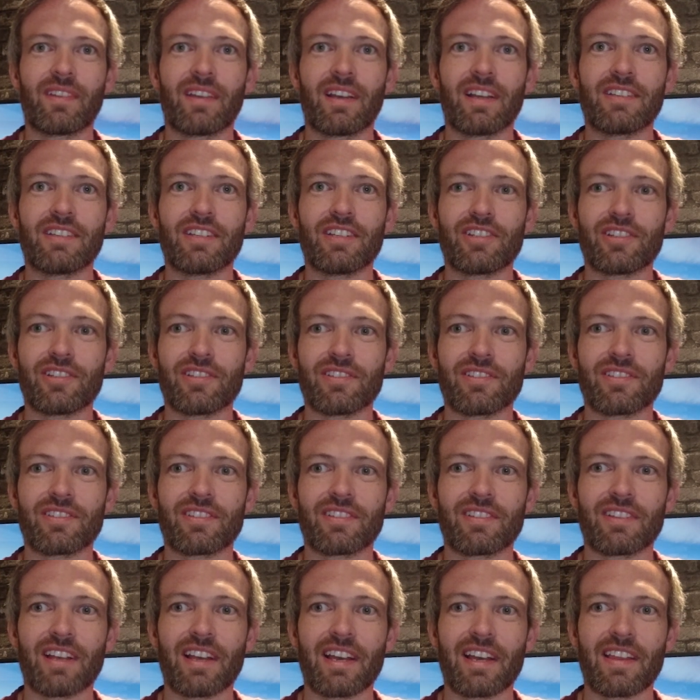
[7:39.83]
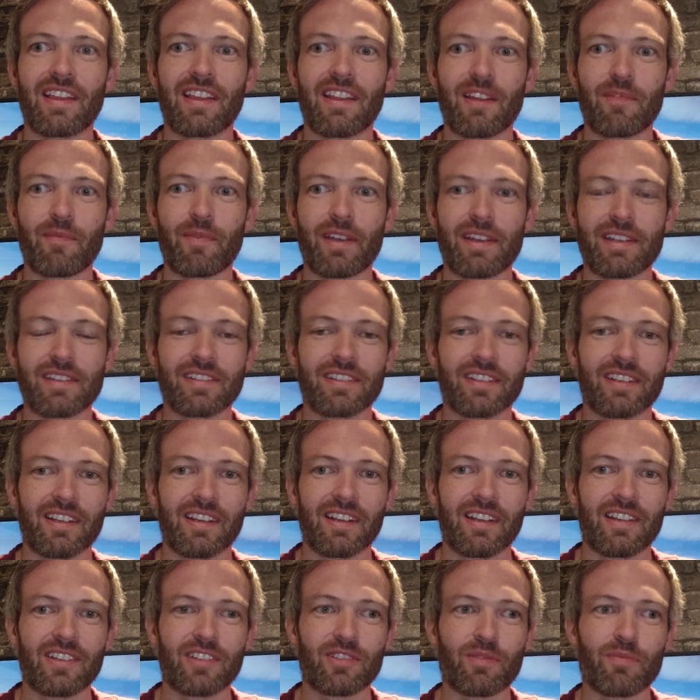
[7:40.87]
additions there that they made
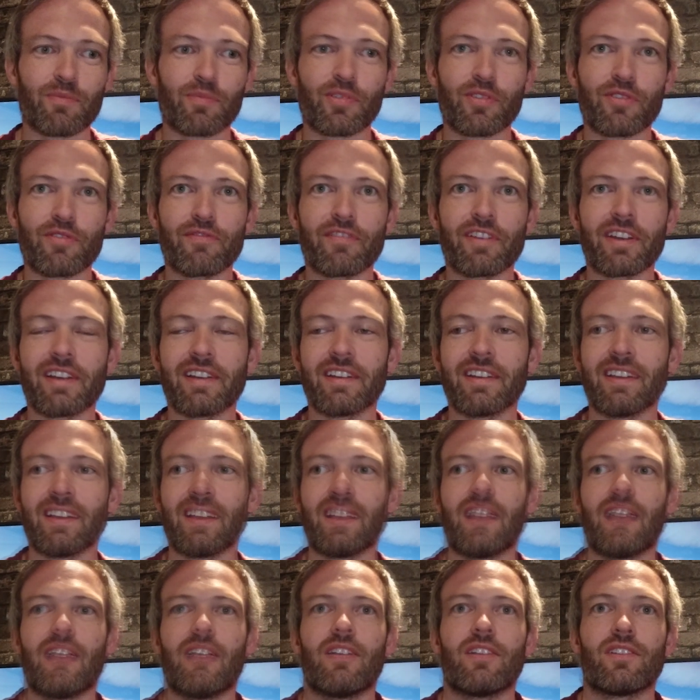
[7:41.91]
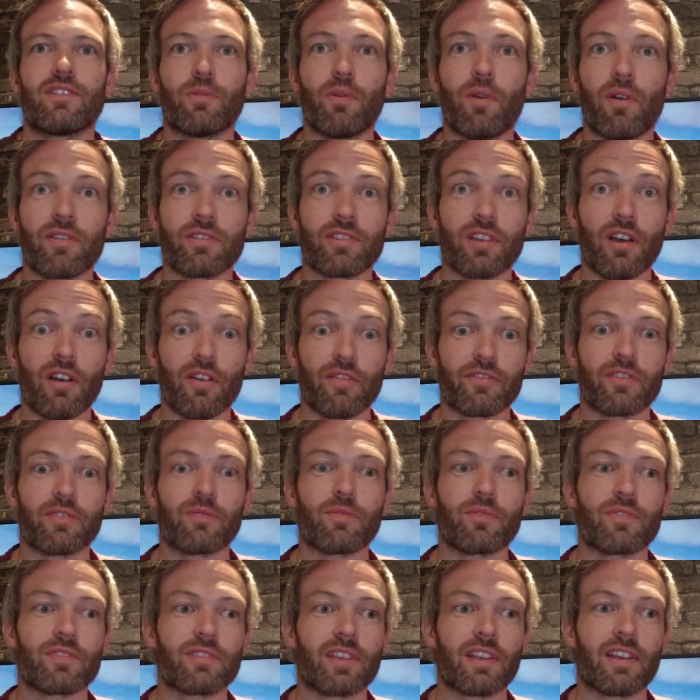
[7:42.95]
to improve it. So what I was after
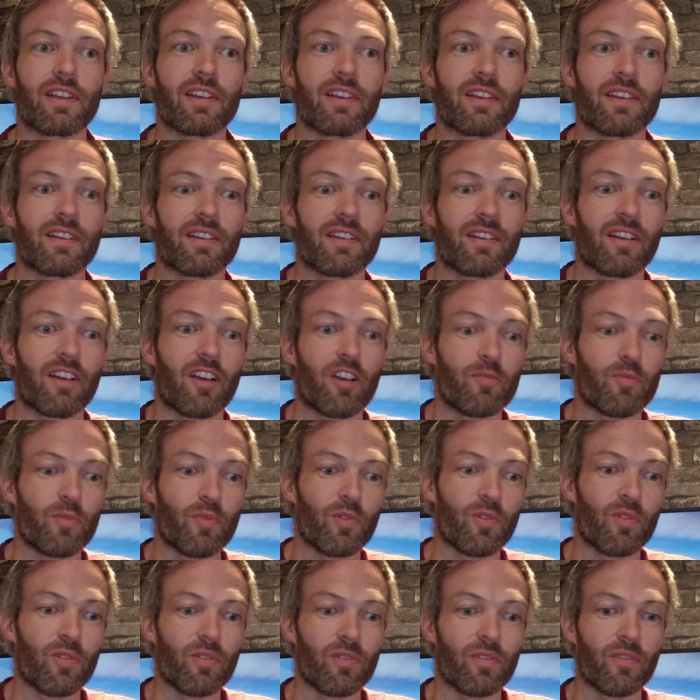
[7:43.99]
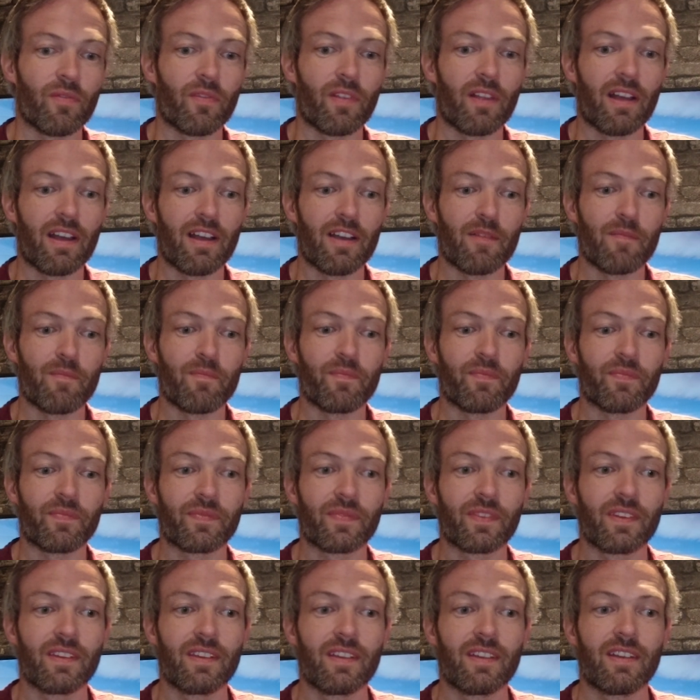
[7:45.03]
was a more
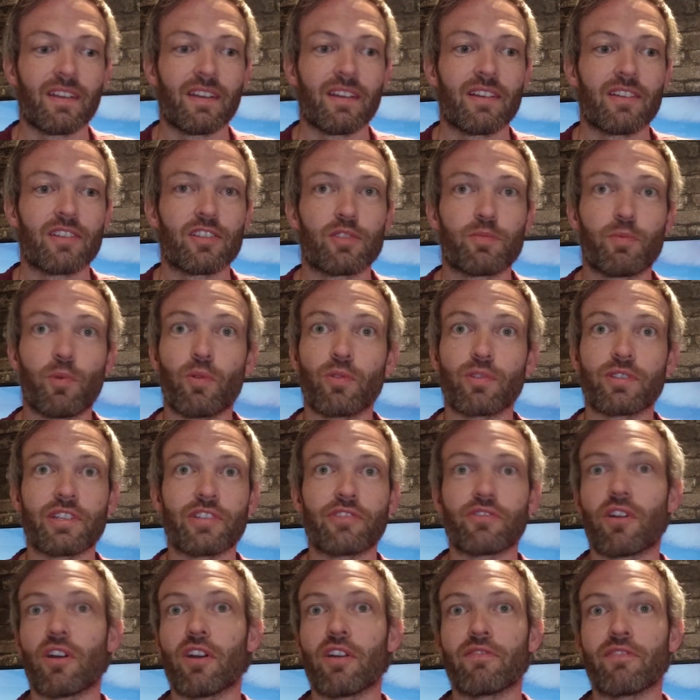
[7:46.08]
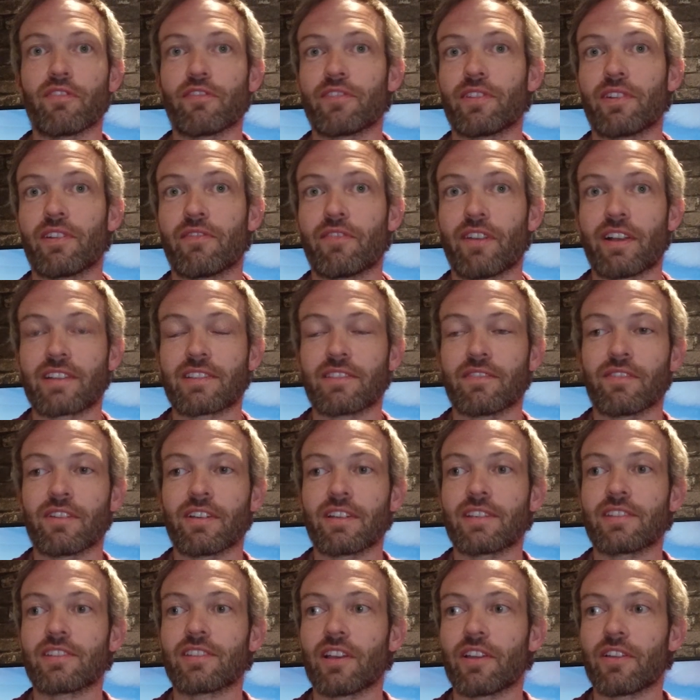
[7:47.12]
sporty drive,
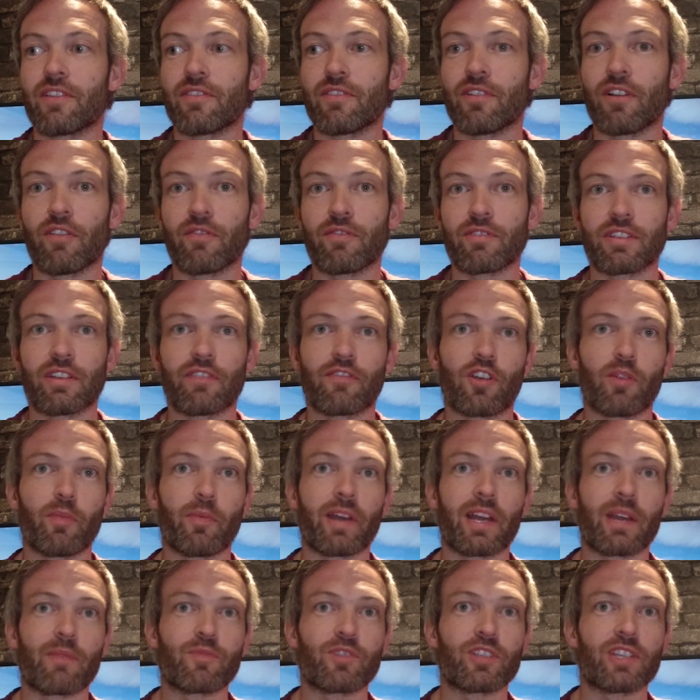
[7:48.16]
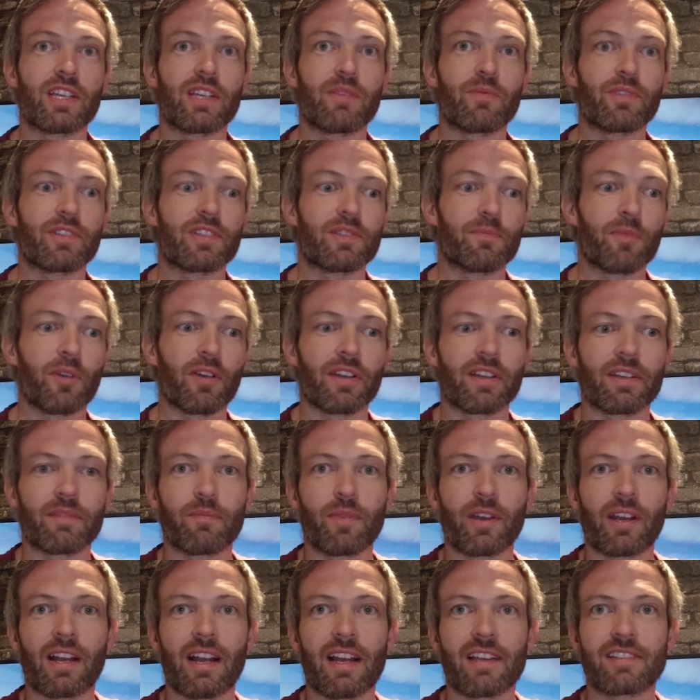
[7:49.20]
effectively. So obviously I've got my MG, which is my
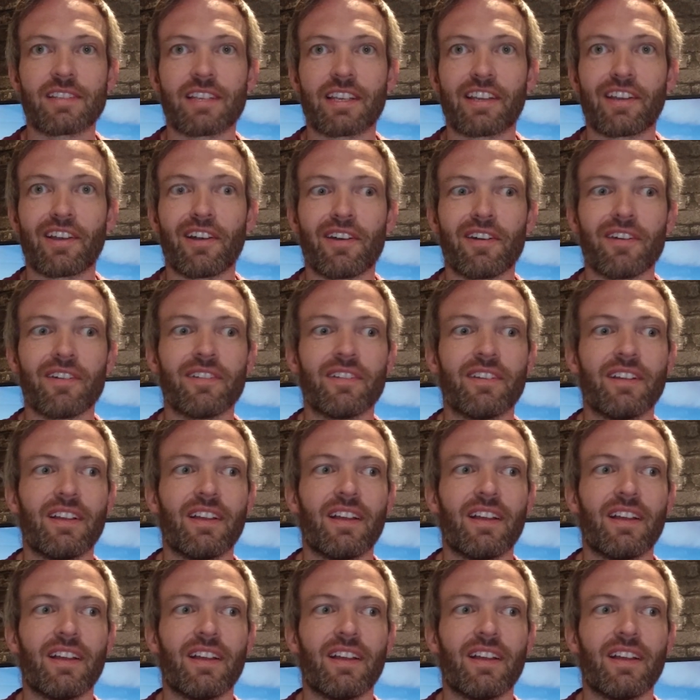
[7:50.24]
classic car,